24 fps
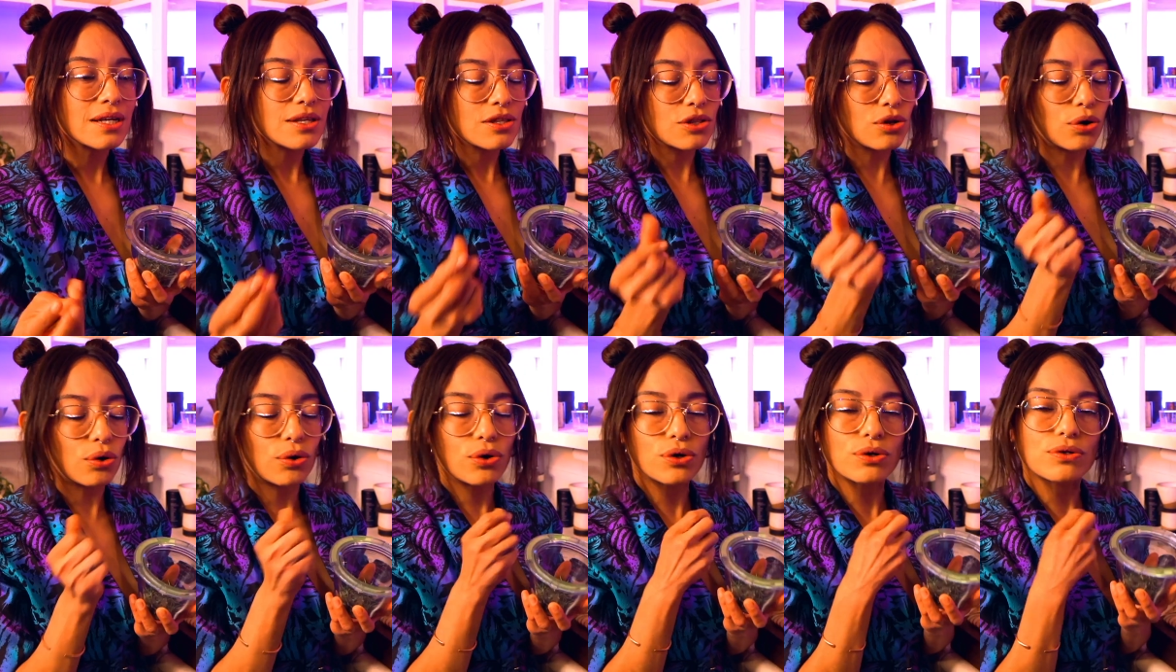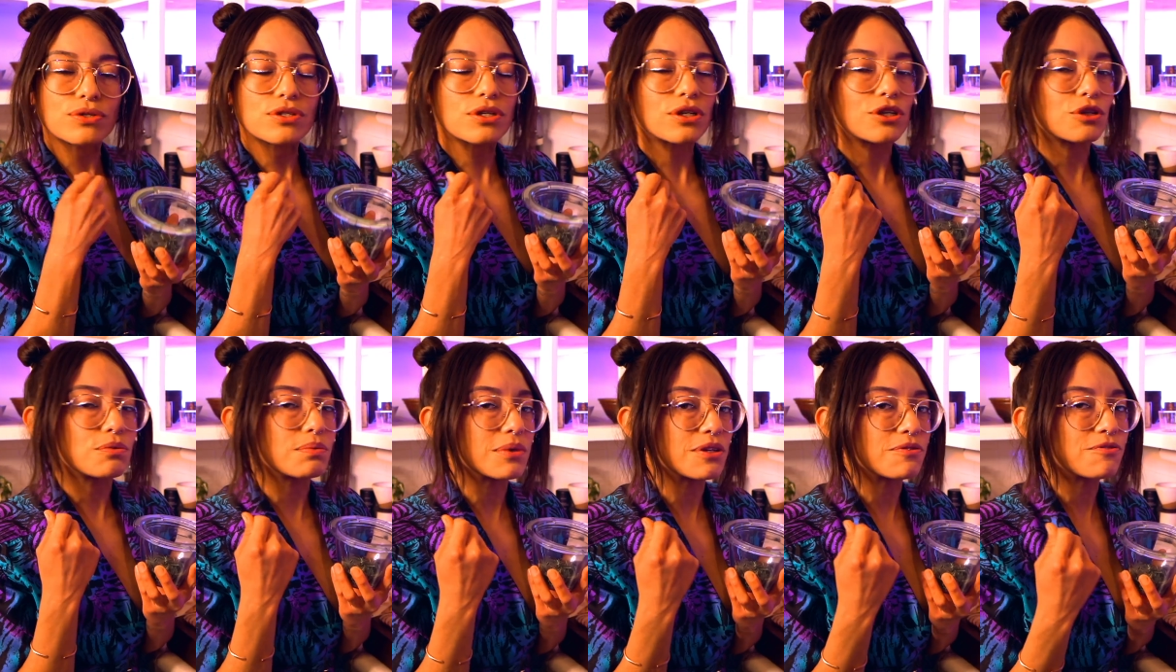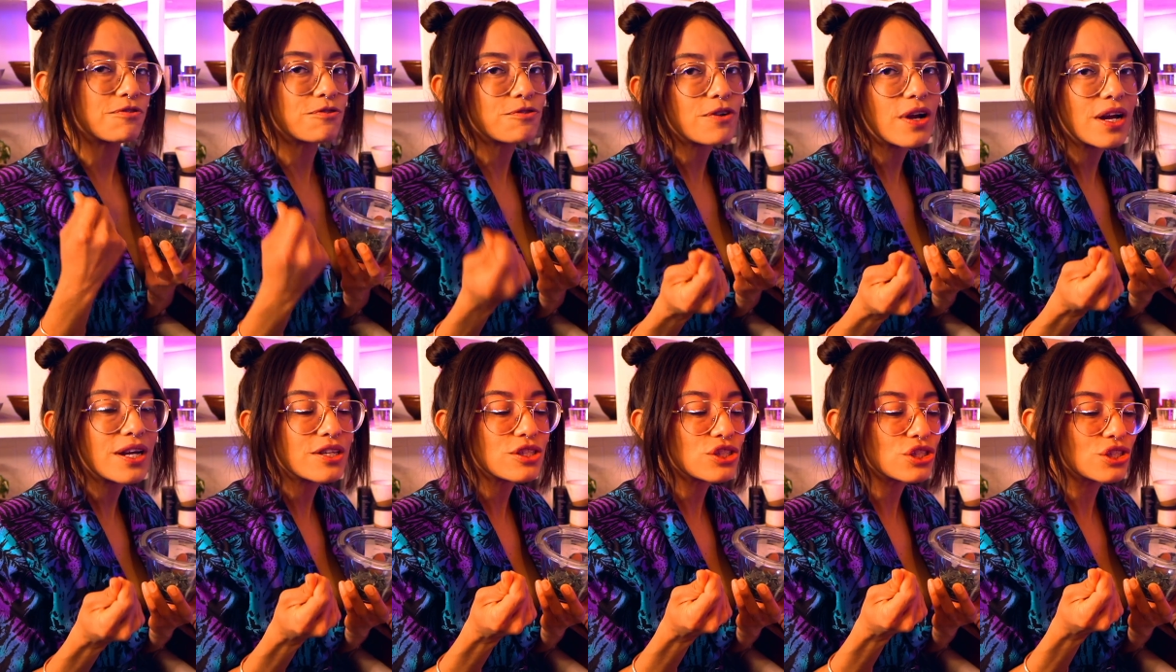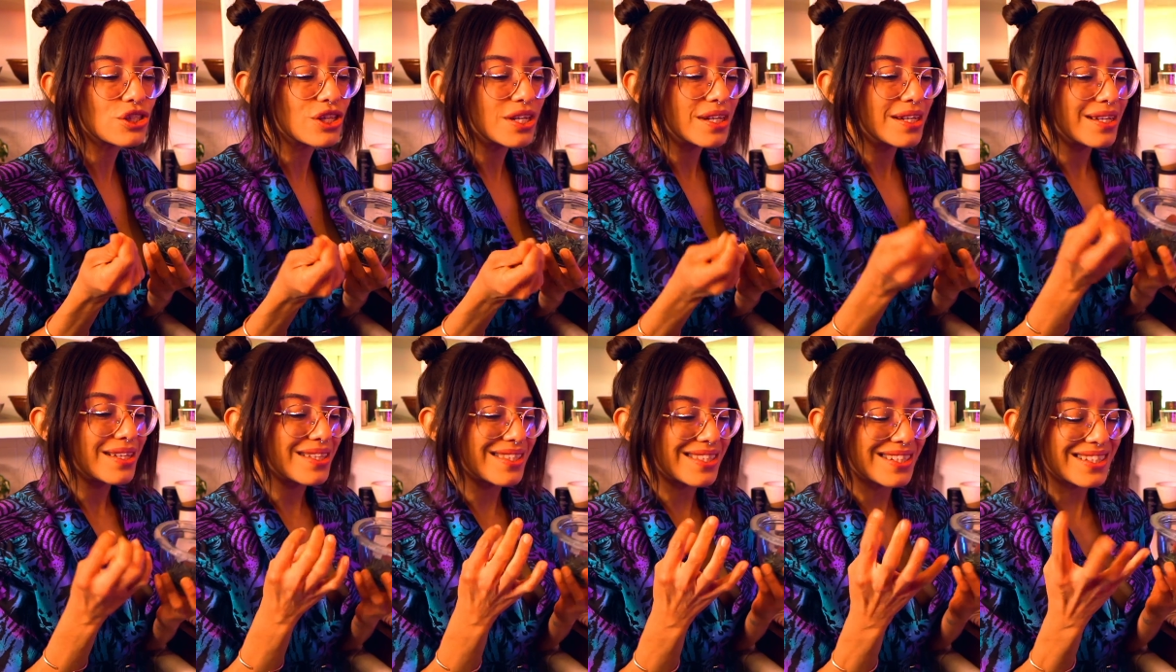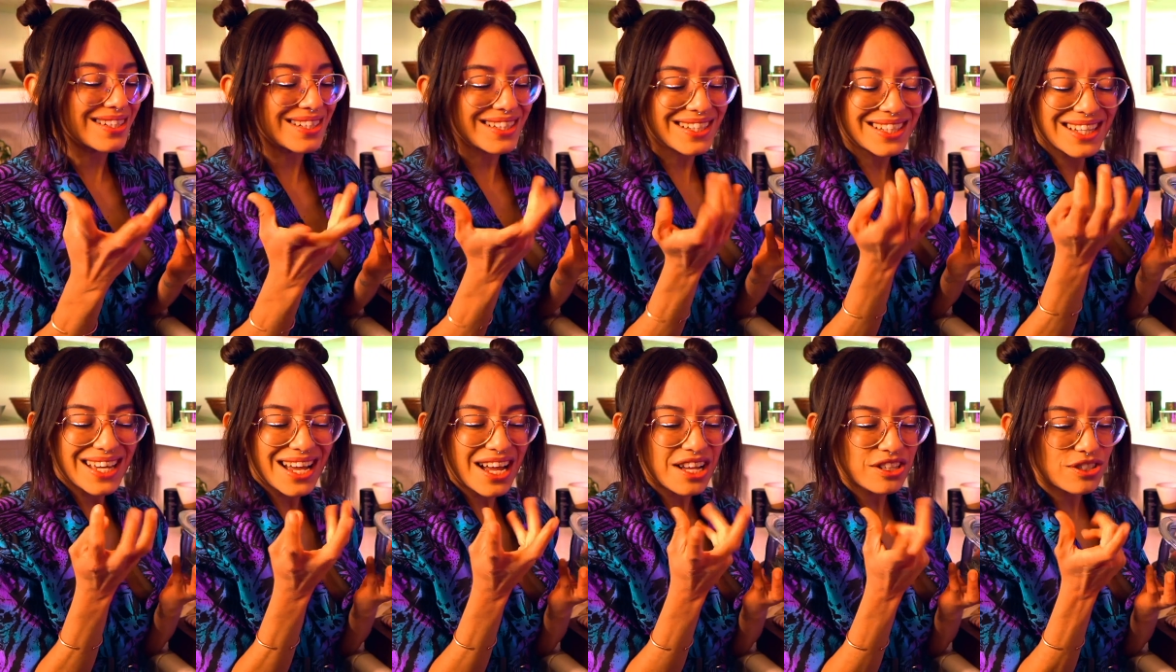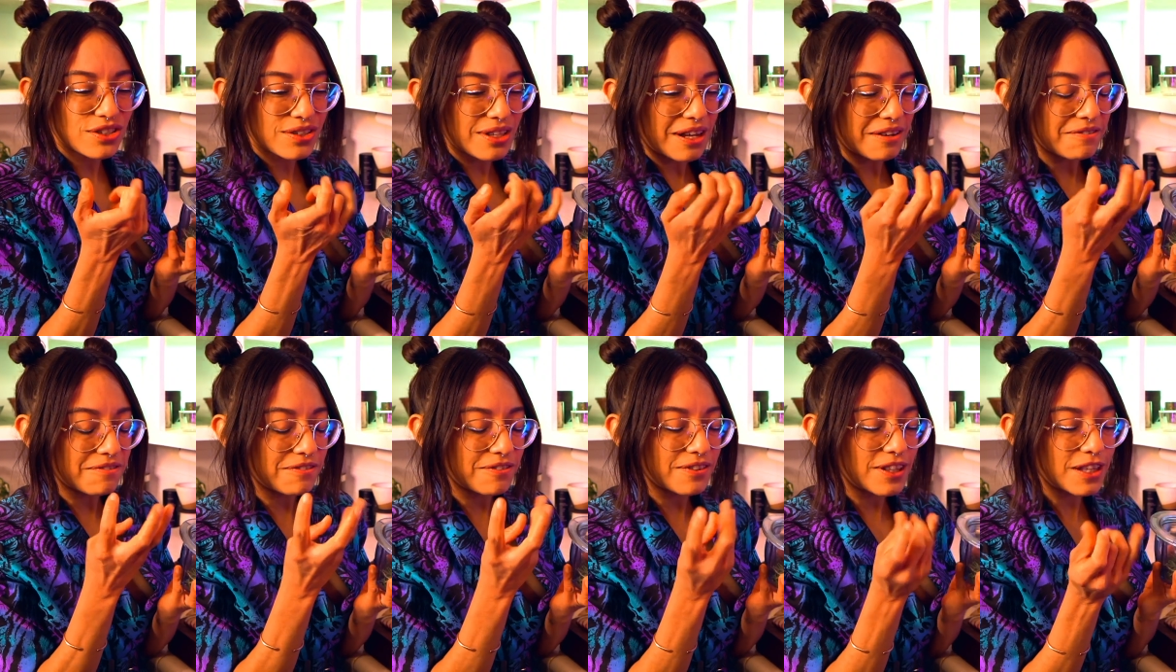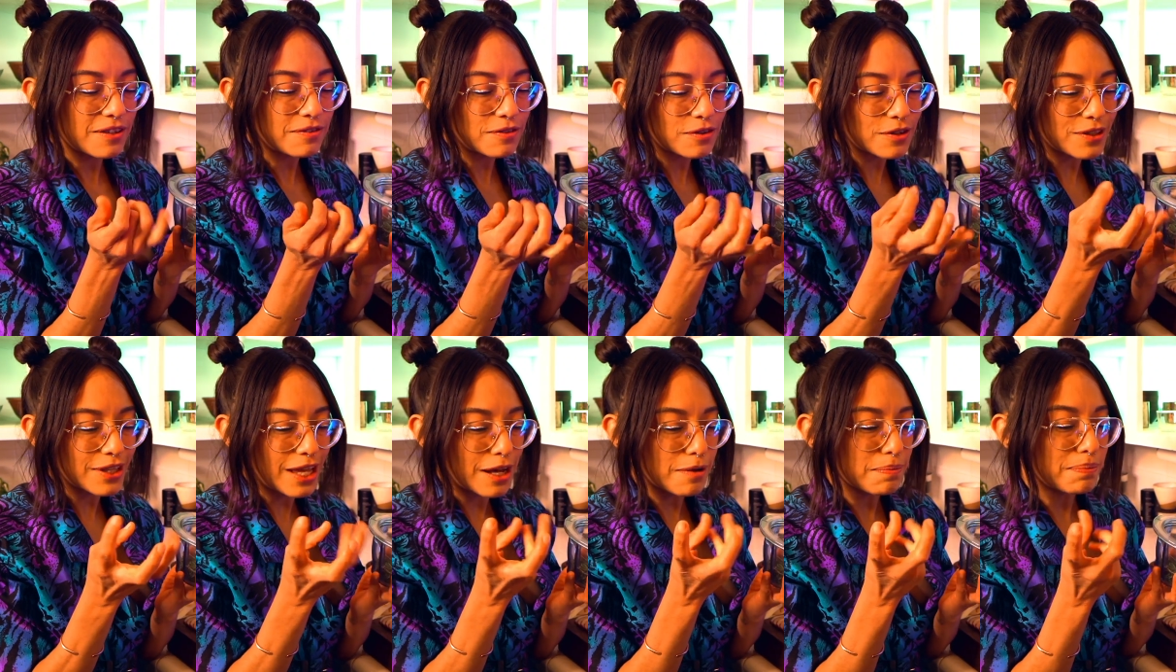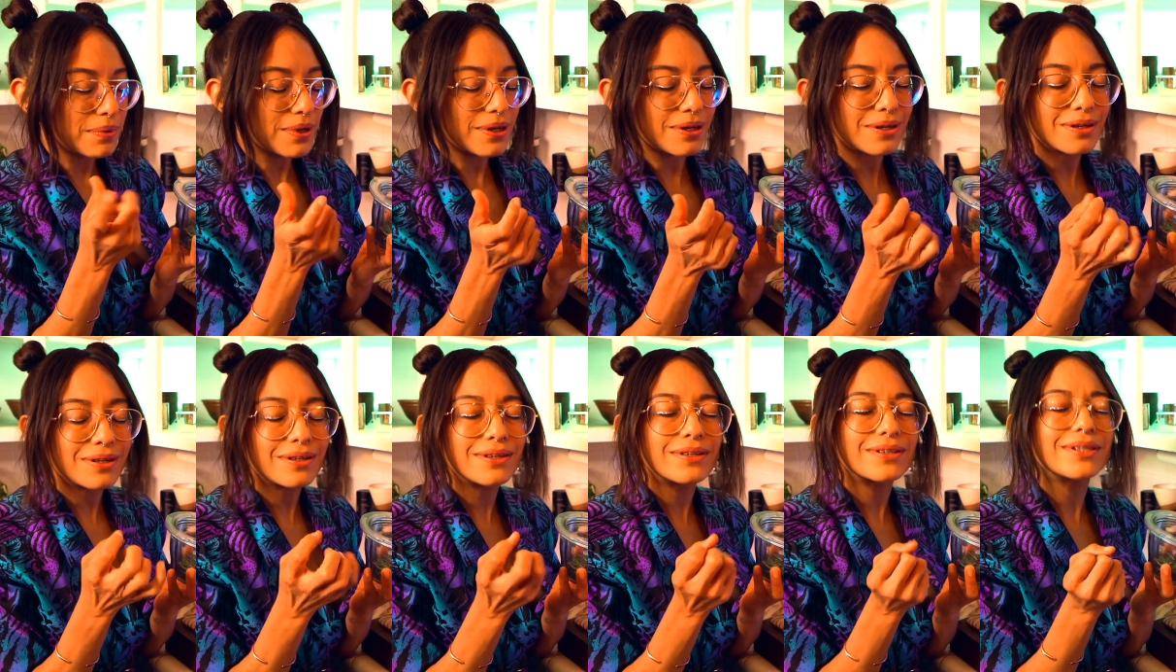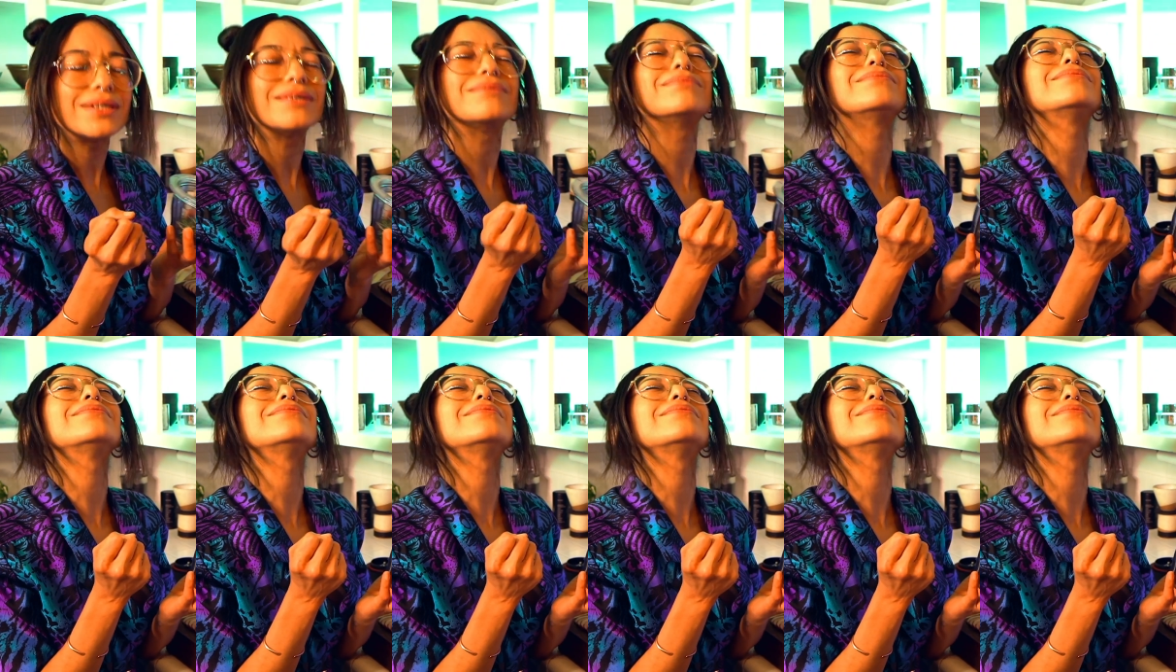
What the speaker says: The oils are gonna be fresh. It's gonna catch all that flavor in that butter, honey.